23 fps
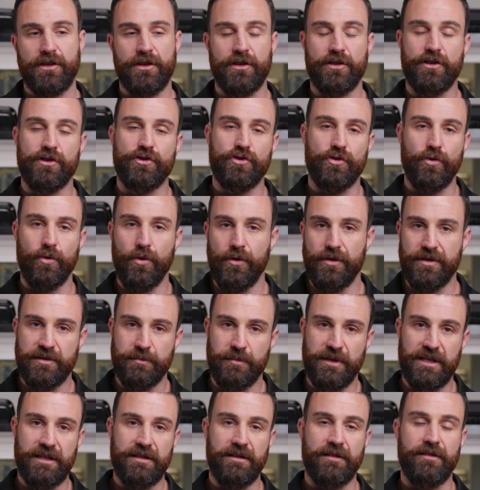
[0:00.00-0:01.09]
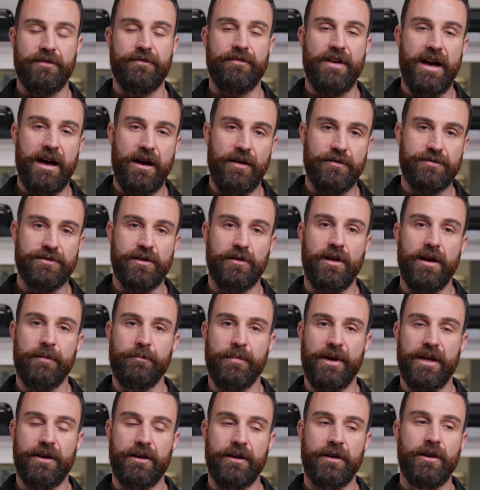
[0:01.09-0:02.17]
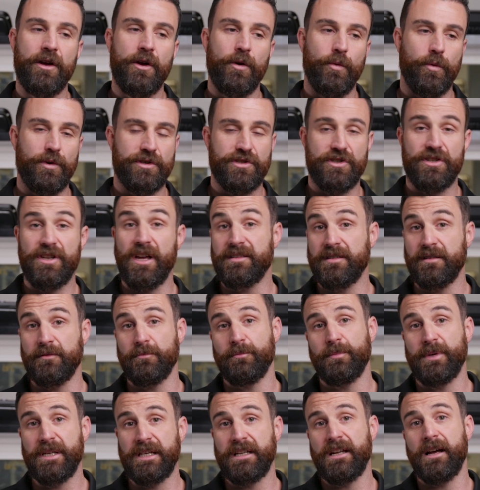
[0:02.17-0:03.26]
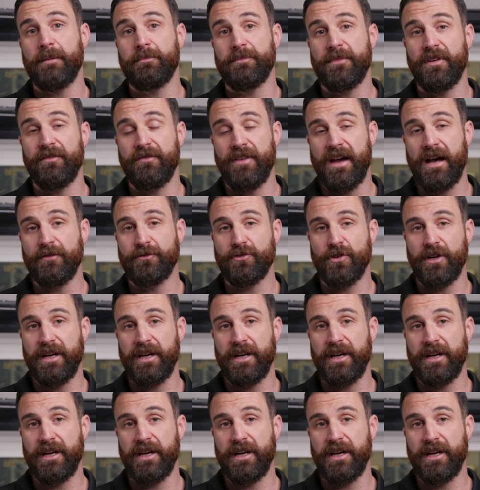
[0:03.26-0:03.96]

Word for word: you can control the speed of the valves a lot better, which doesn't beat up the valve